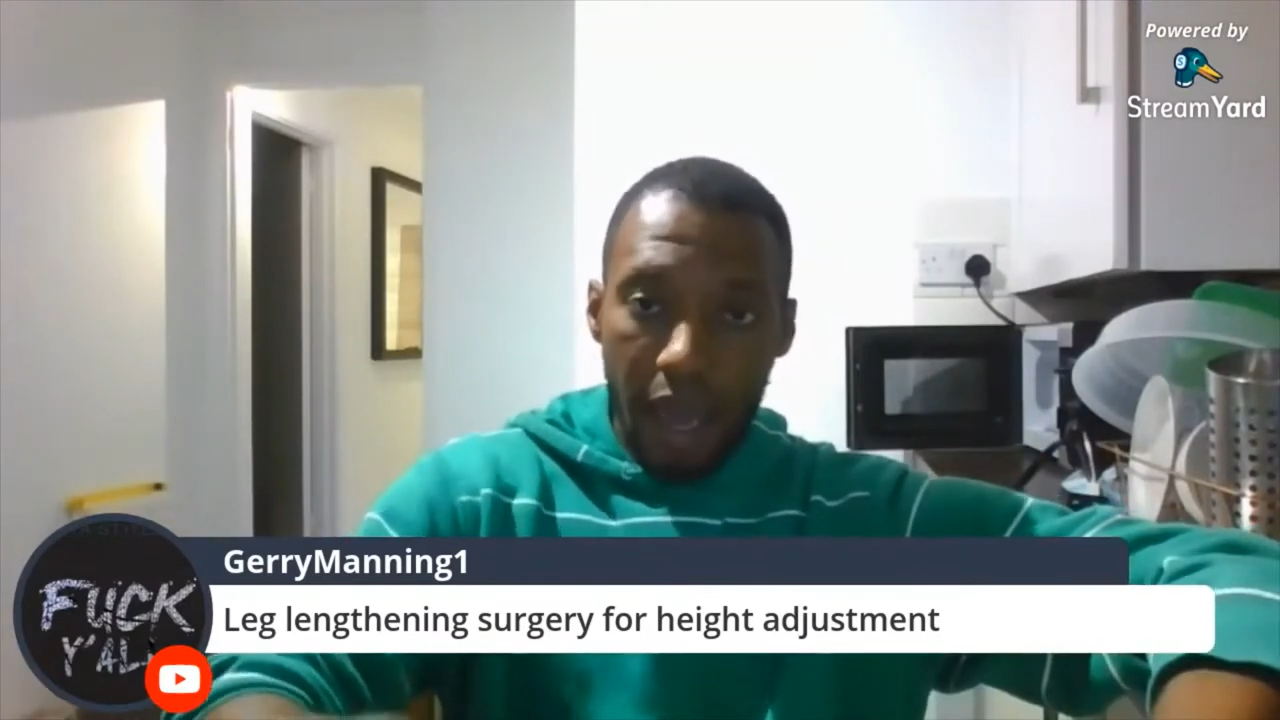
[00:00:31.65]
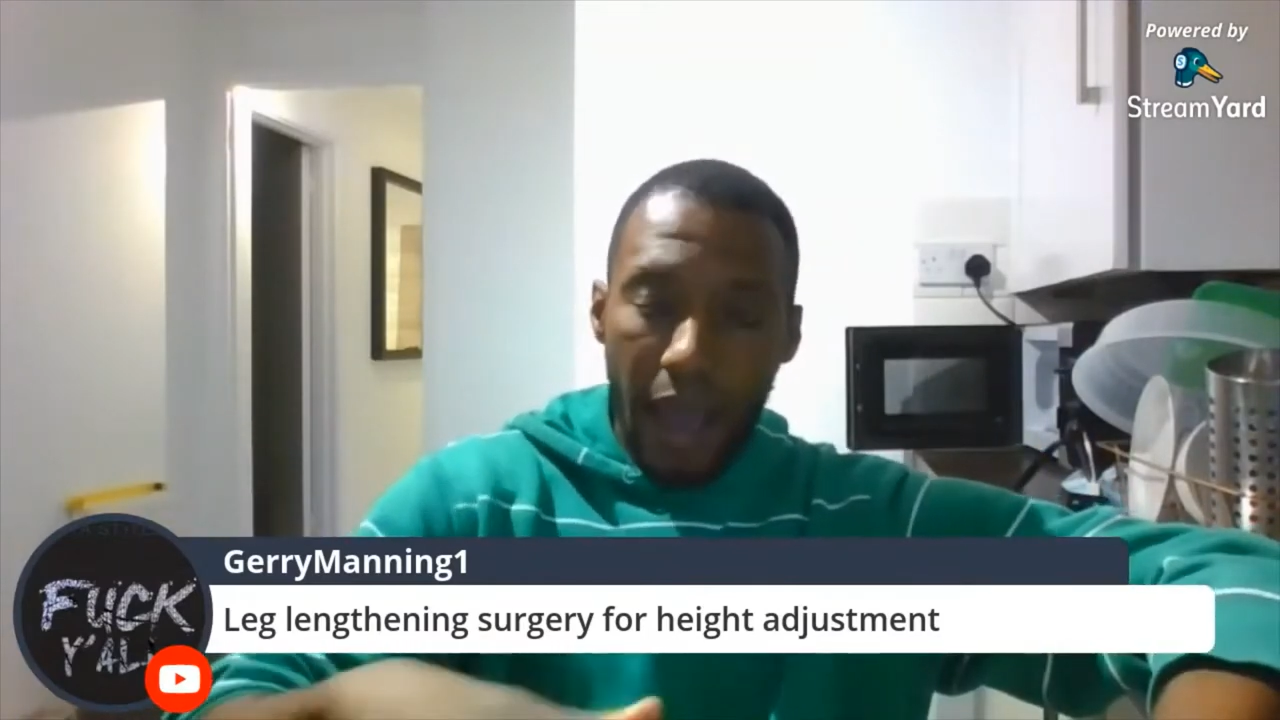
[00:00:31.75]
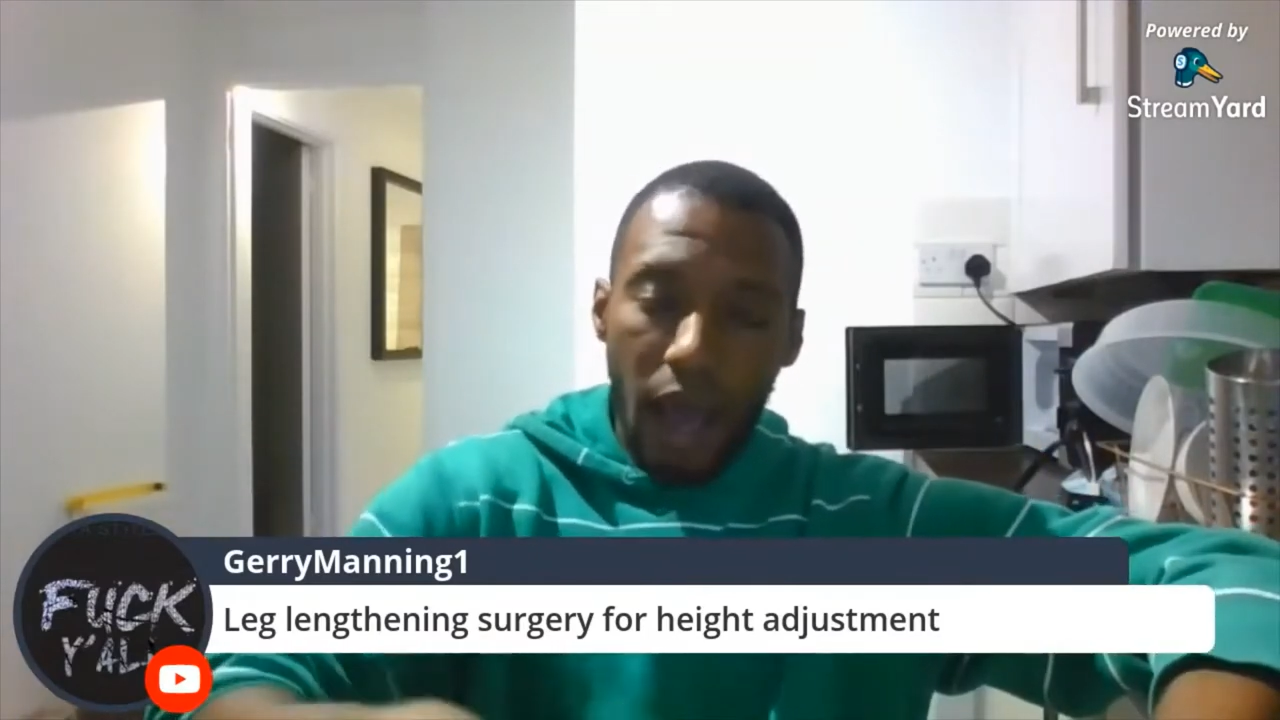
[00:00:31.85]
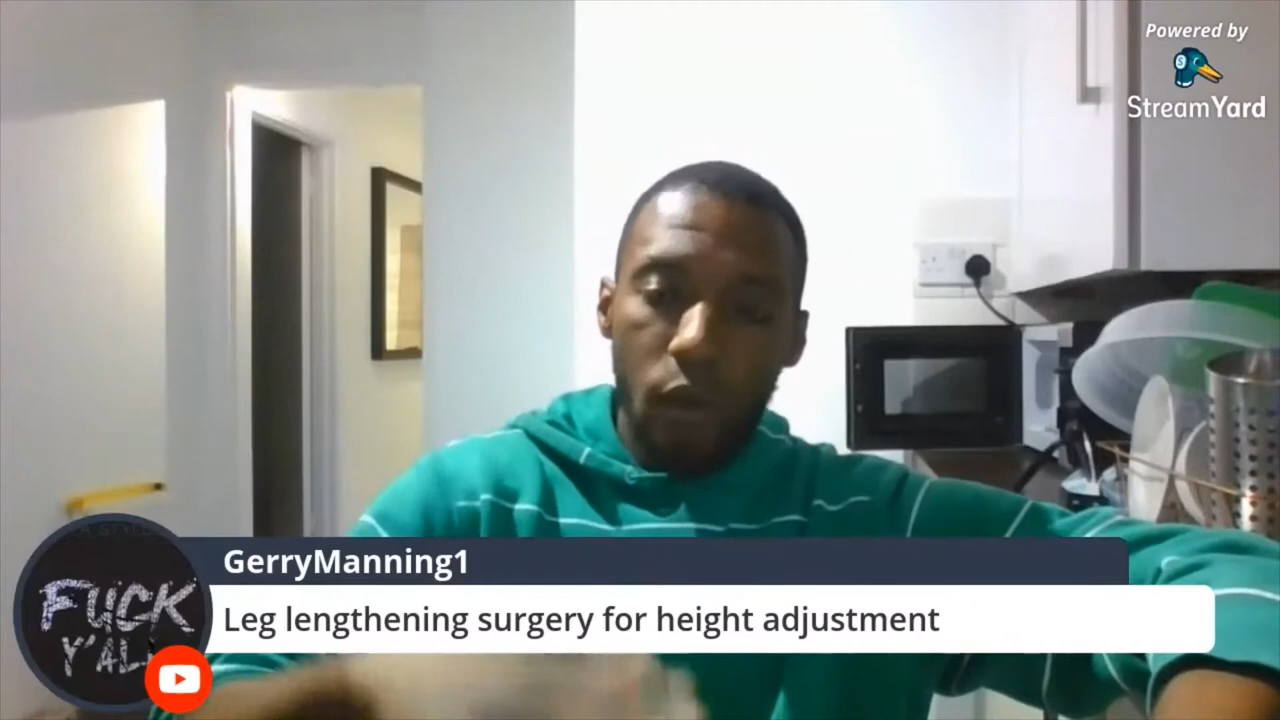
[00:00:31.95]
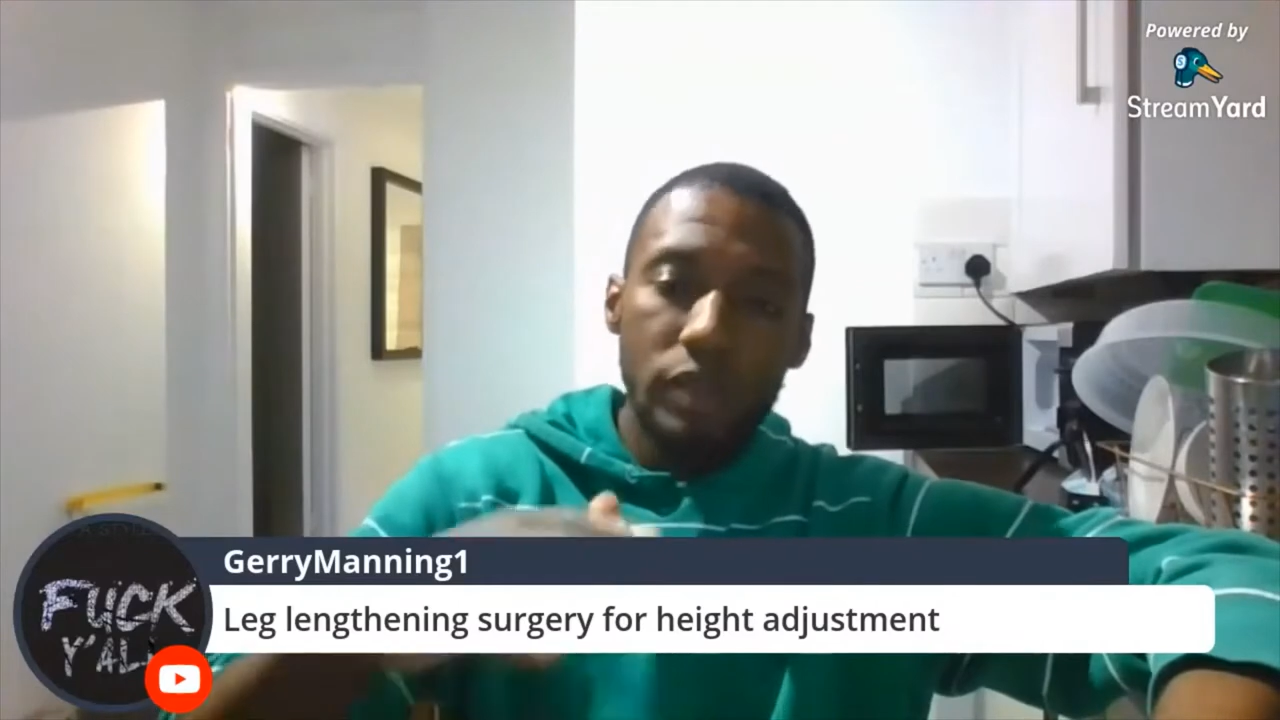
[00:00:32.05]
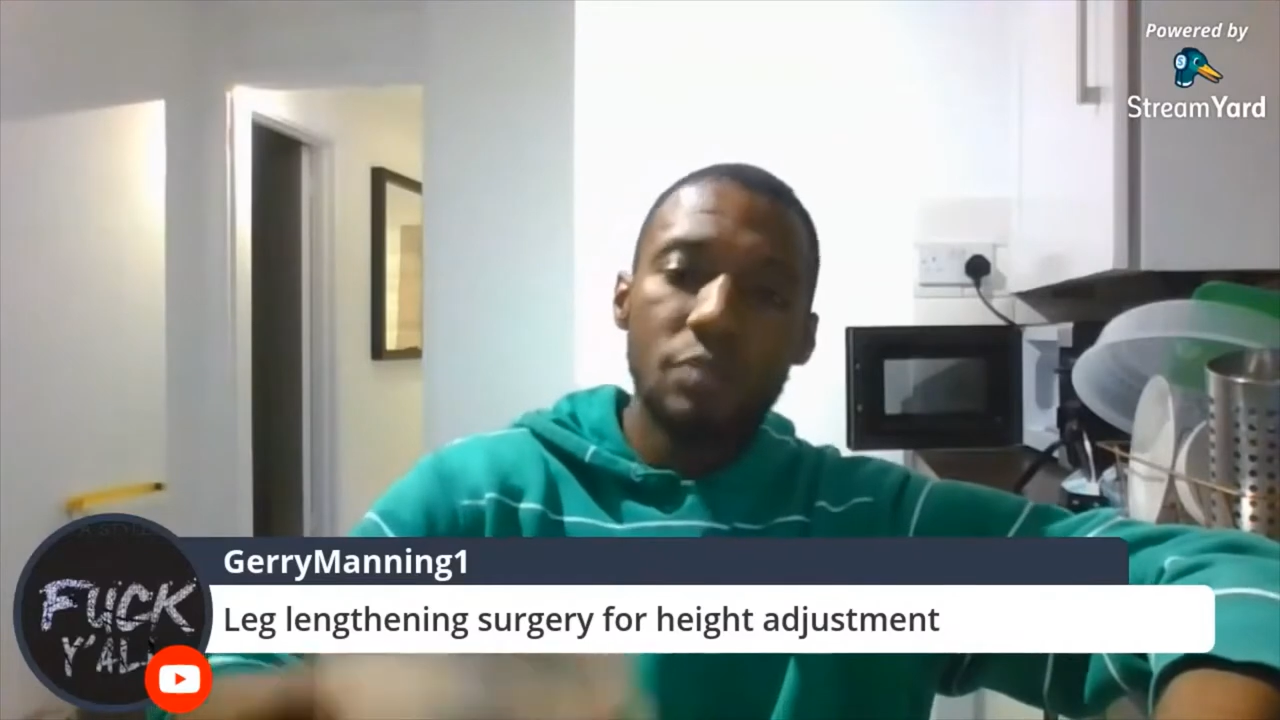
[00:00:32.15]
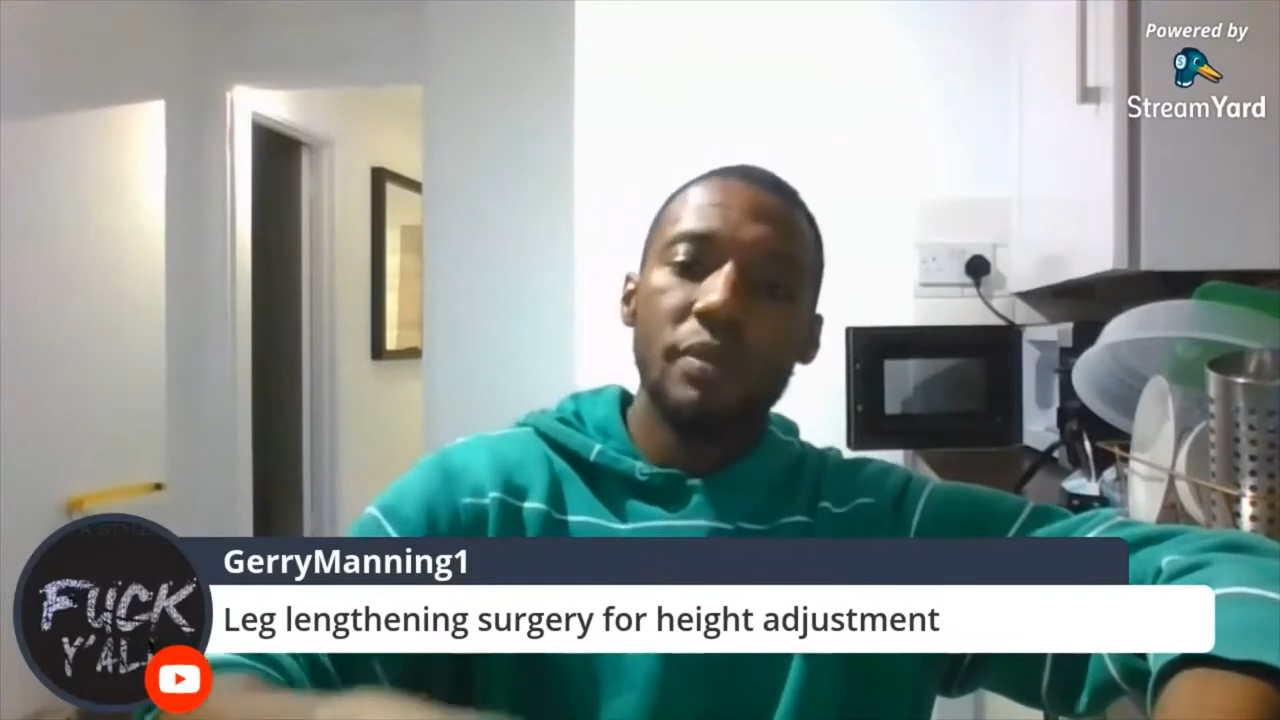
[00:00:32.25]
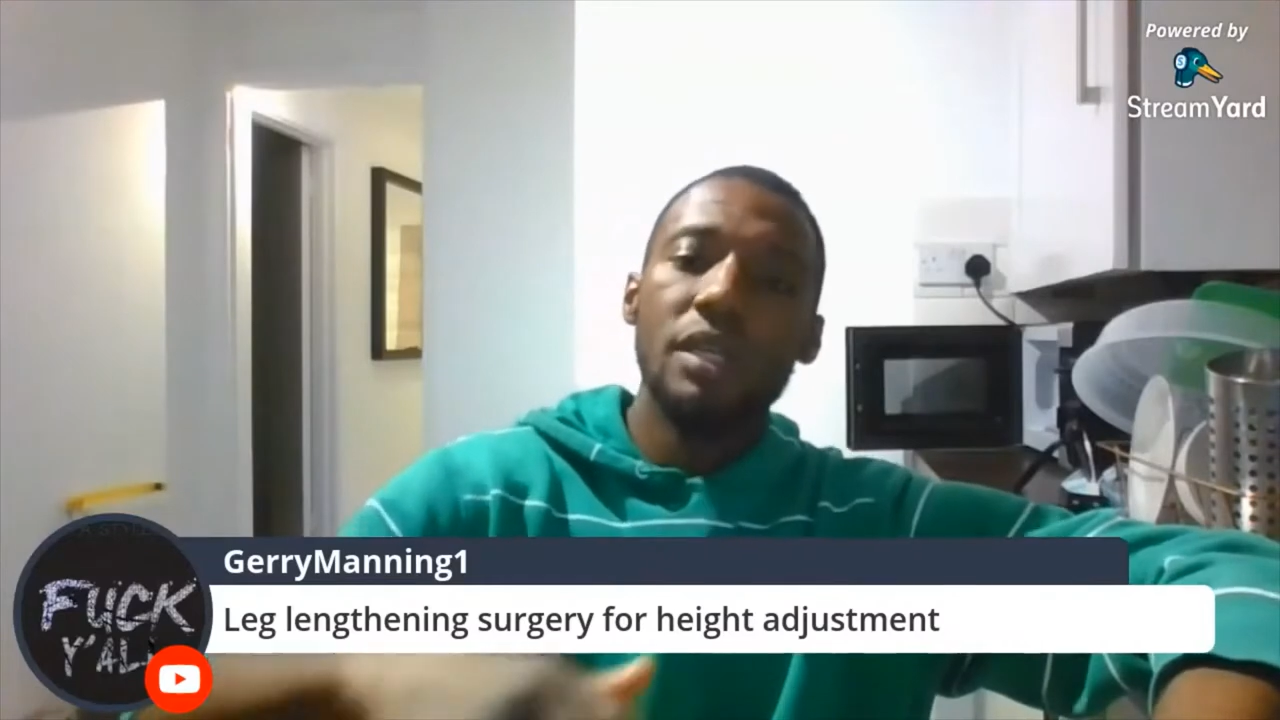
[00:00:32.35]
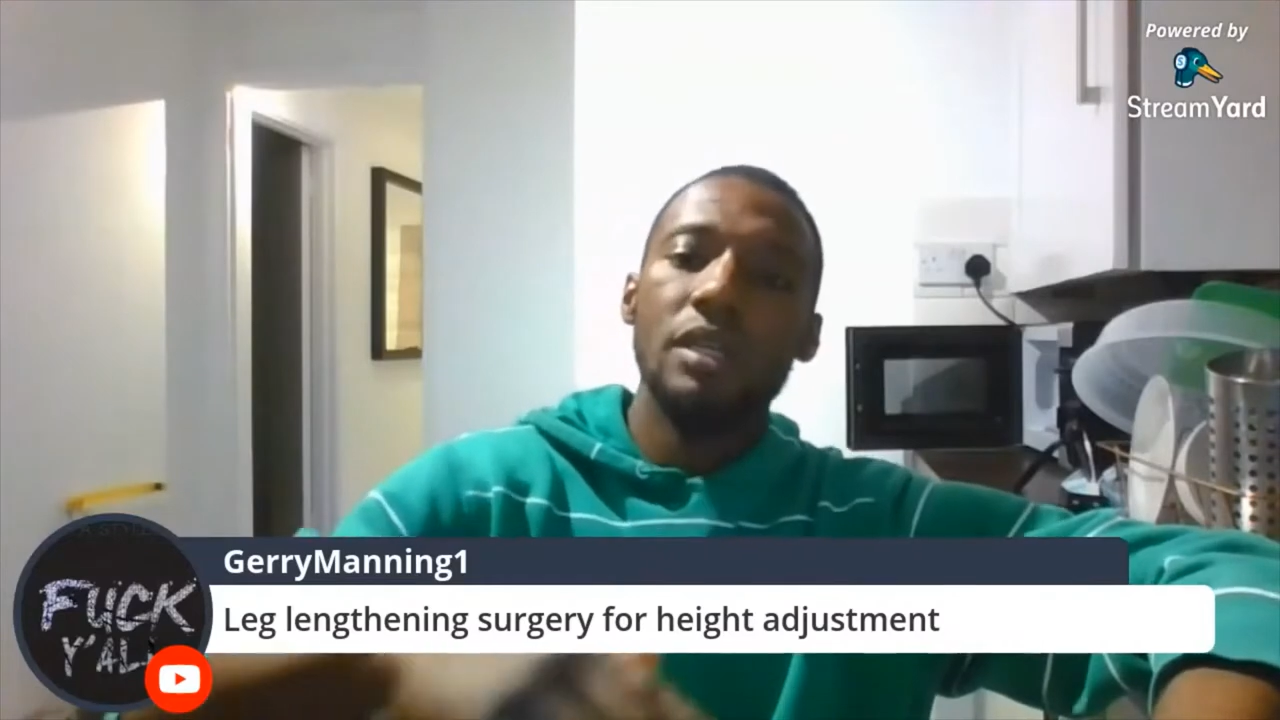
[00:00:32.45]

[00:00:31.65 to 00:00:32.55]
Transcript: How is